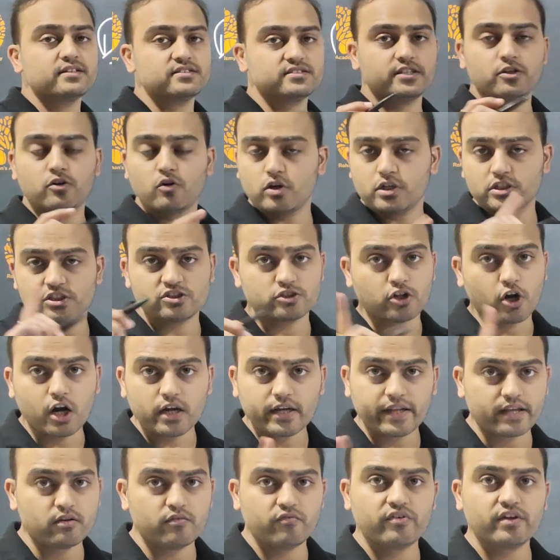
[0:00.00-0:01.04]
by 0 is
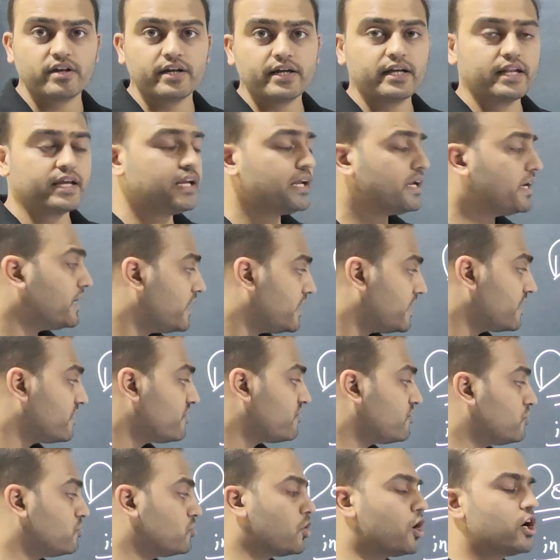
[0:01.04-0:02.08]
not infinity, it
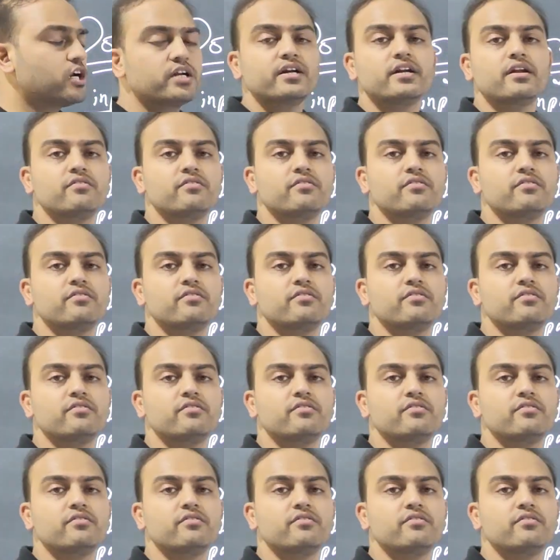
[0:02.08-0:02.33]
is not